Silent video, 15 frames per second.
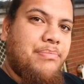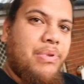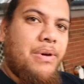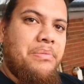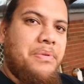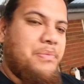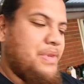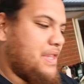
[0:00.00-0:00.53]
a
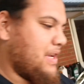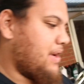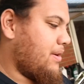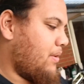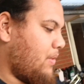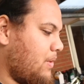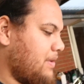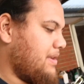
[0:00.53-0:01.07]
problem with the
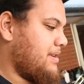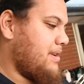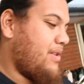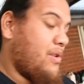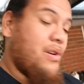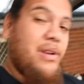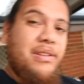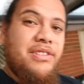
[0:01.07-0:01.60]
cord
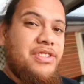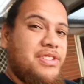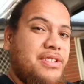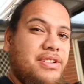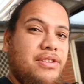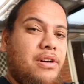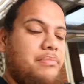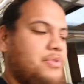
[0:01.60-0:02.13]
or it just
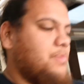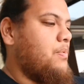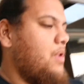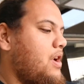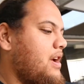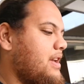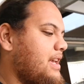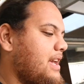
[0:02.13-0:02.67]
stops
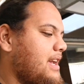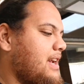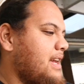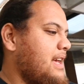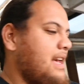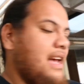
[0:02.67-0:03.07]
working,